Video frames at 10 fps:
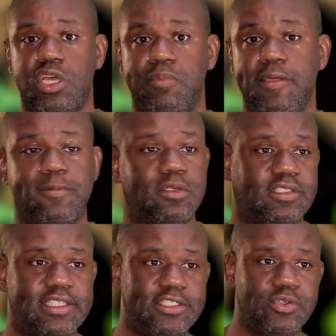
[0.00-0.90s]
People
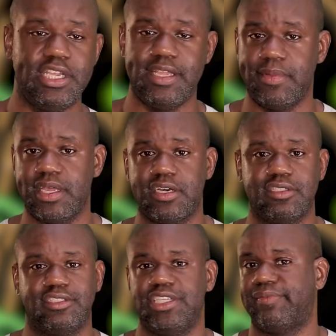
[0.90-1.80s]
send you emails
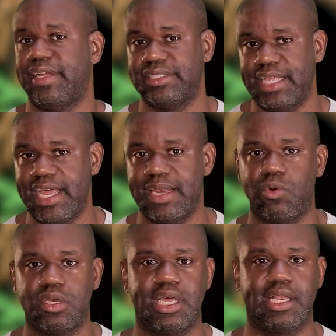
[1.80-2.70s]
and stuff like that and
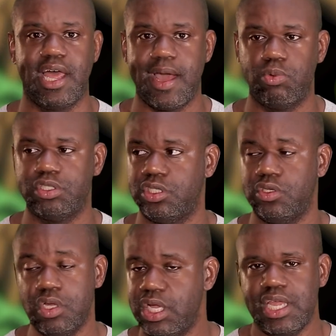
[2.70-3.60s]
want to collab with
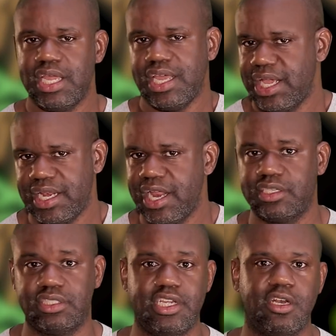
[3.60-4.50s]
you, and they're
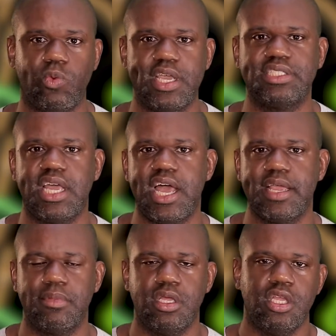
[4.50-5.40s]
just there to waste time.
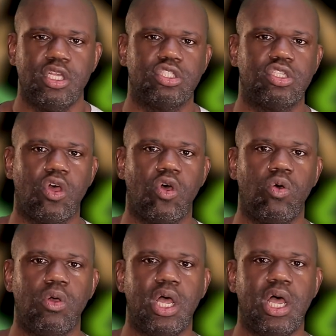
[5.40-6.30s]

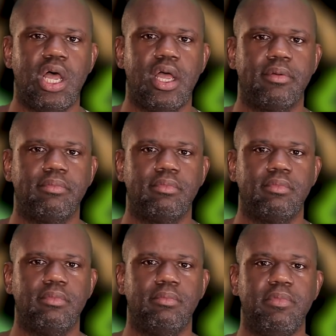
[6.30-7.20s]
So
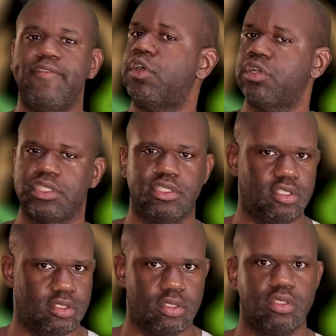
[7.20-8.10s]
be focused,
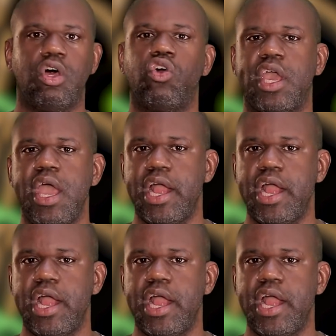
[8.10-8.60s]
okay?